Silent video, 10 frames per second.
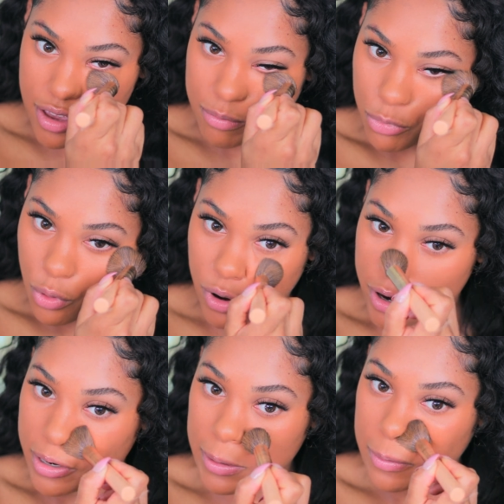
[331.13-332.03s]
and
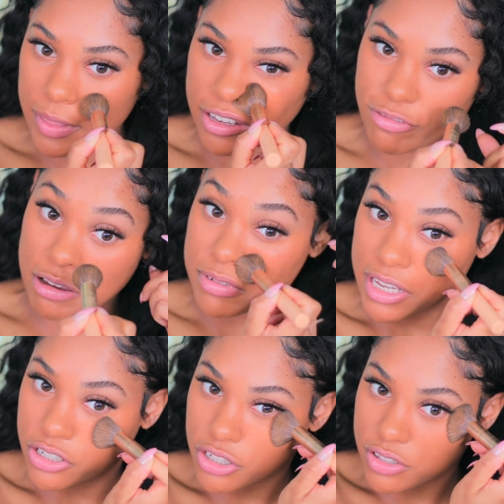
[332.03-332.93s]
more like
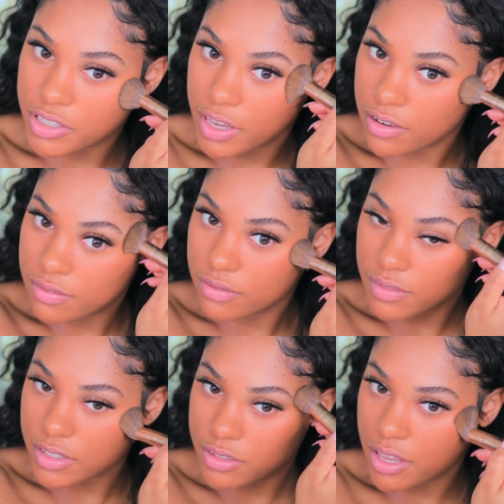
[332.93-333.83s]
foundation skin
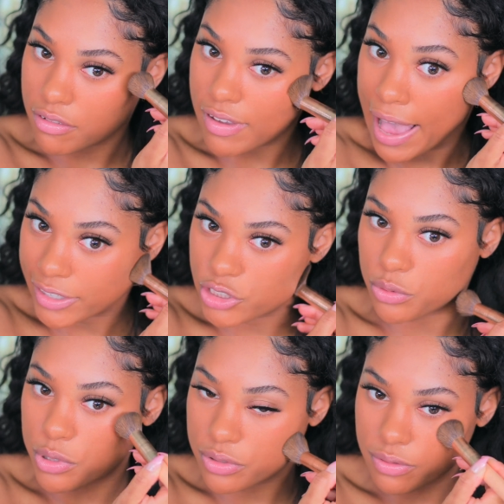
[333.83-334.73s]
instead of
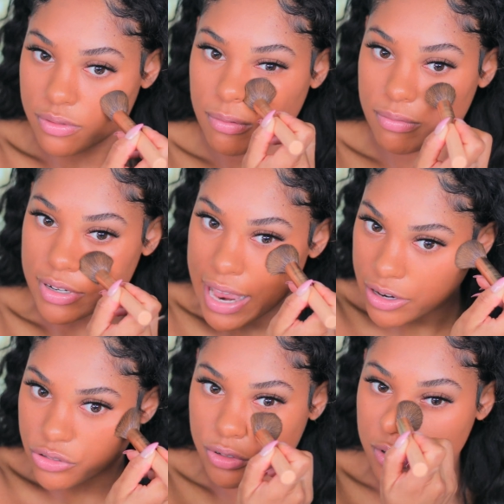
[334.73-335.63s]
actual
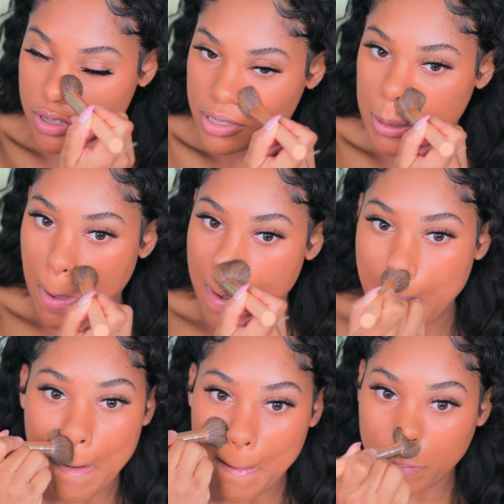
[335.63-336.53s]
natural
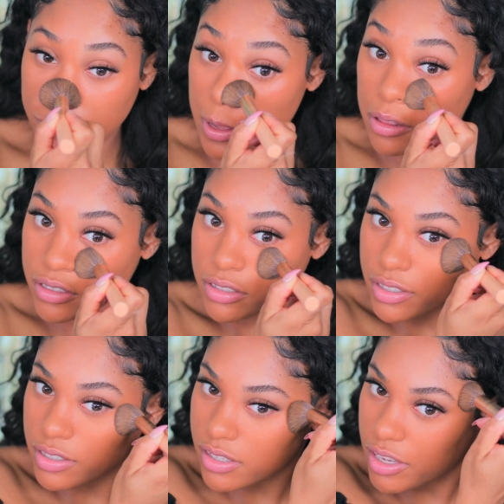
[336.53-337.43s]
flawless
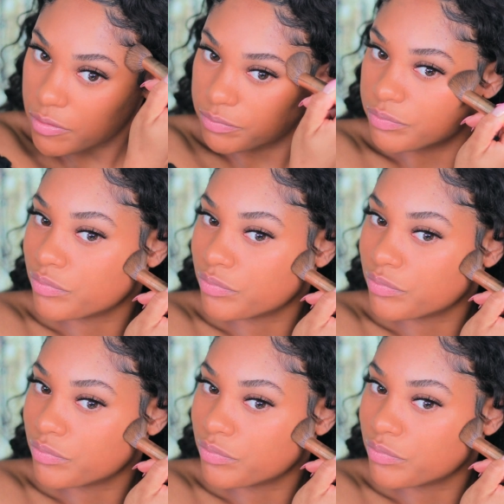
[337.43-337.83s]
looking skin.